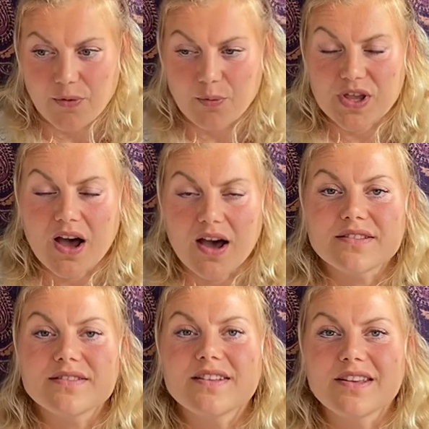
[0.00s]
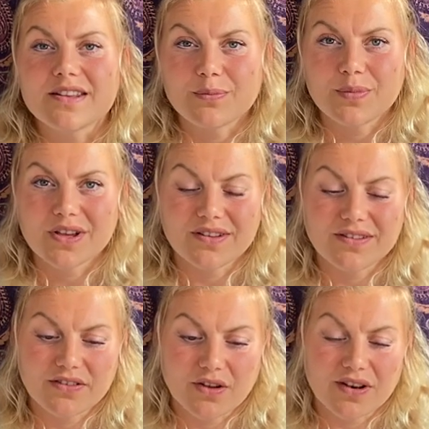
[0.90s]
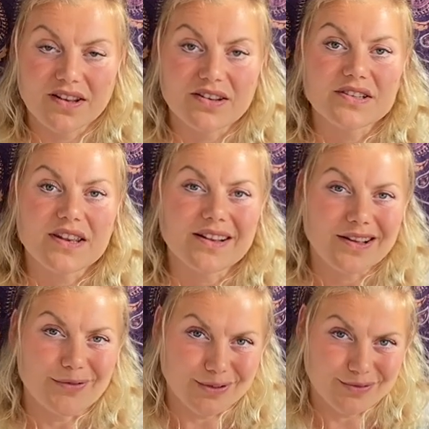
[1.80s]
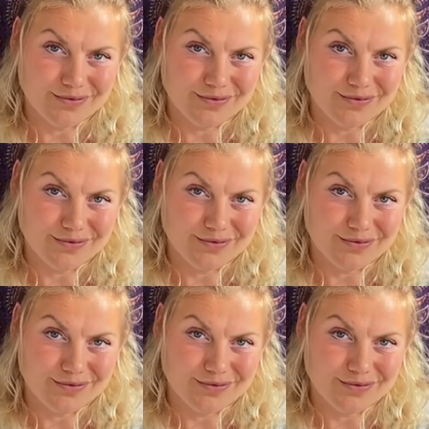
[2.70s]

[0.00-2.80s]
we can't see it because it's on an energetic level.